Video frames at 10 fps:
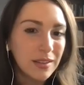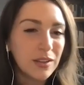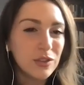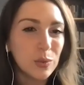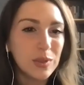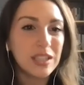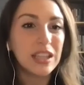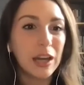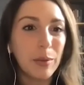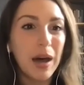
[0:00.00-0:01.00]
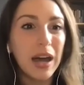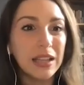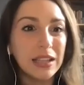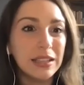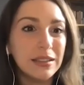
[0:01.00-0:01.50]
And so we did like a
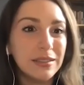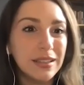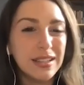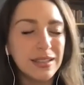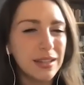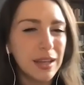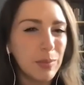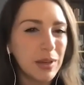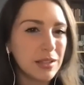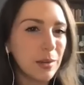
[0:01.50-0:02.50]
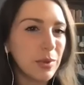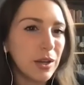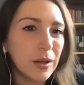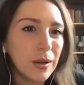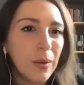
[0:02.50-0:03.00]
pilot, and it didn't get picked up
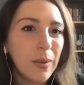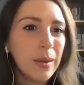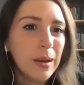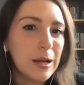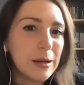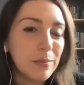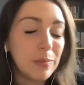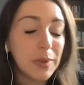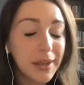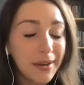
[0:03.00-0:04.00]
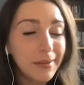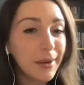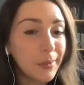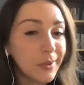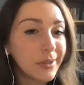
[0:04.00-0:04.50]
here. Um, but yeah,
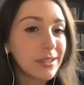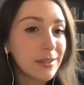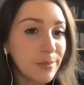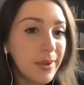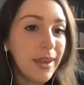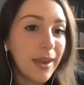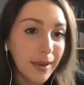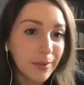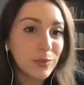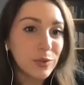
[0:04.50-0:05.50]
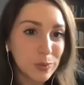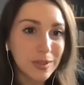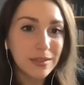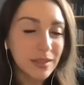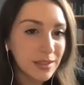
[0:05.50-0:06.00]
I worked as a P A, so it was
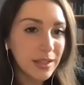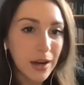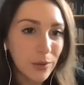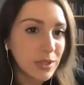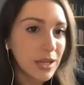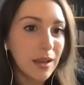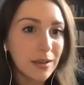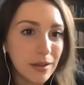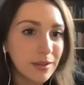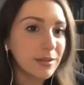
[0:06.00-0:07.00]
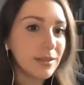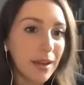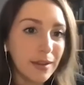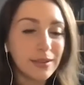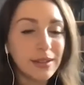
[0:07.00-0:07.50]
like sixteen-hour days on
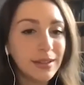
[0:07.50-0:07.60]
set.